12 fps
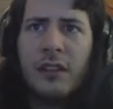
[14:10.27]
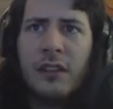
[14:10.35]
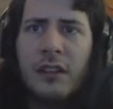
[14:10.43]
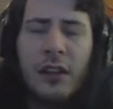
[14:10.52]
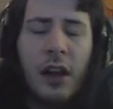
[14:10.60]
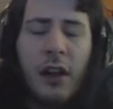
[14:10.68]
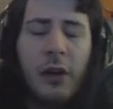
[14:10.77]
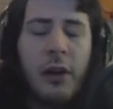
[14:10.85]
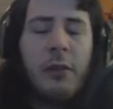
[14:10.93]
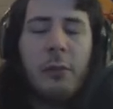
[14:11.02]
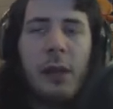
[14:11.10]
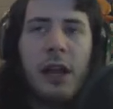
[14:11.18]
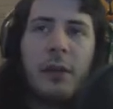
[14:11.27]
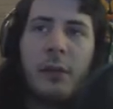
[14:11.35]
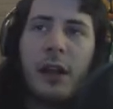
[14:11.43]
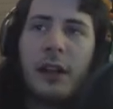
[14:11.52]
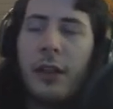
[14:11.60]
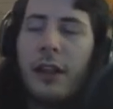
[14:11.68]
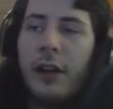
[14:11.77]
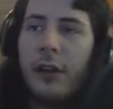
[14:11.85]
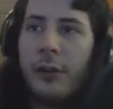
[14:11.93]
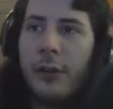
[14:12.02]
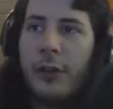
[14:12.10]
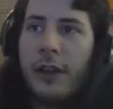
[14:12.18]
You know, never mind. I'm not gonna think
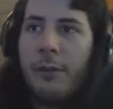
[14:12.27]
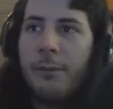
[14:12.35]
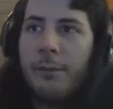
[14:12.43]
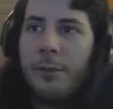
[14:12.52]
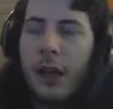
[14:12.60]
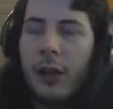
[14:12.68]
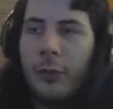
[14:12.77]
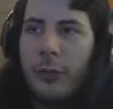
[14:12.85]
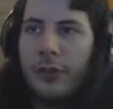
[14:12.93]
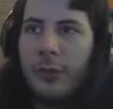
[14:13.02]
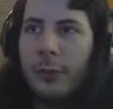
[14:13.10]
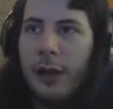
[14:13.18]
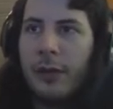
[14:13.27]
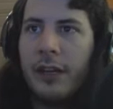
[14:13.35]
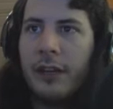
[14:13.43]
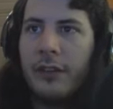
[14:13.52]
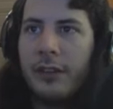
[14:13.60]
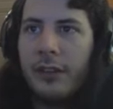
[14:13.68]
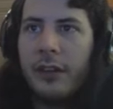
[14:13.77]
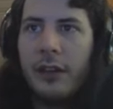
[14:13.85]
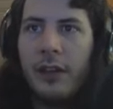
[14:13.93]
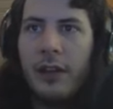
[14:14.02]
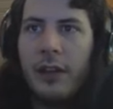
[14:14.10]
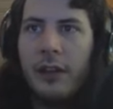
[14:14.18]
hard on that. Eldritch Abomination.
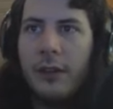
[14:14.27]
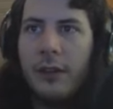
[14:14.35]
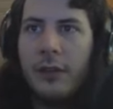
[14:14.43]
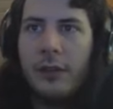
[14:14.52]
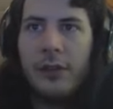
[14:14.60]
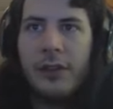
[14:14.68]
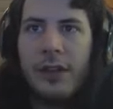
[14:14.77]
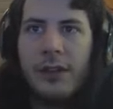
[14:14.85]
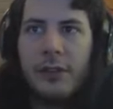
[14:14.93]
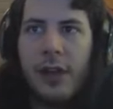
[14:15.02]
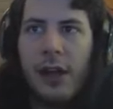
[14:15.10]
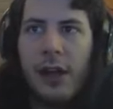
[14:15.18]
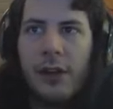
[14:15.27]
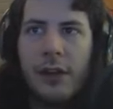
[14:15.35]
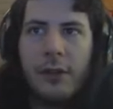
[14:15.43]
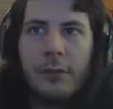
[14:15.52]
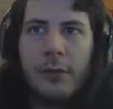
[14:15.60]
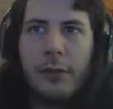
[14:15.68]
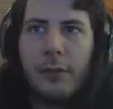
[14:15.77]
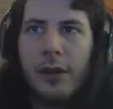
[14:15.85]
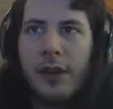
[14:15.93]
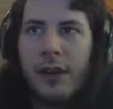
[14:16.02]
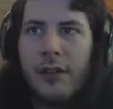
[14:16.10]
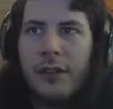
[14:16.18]
Your deeds are arrogant but
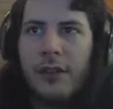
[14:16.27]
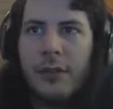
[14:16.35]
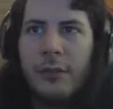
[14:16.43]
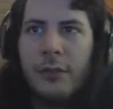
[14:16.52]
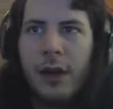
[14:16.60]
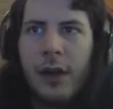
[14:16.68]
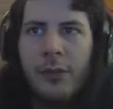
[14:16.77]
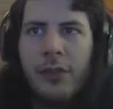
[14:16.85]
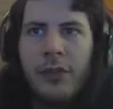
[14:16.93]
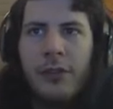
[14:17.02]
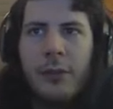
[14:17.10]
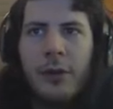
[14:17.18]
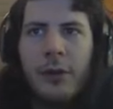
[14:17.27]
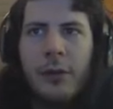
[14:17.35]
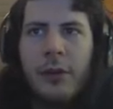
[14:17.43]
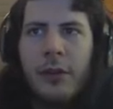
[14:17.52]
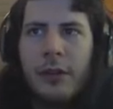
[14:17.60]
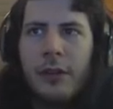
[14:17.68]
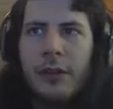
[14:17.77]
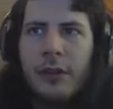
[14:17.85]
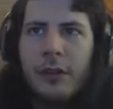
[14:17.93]
brave. Perhaps they should be rewarded.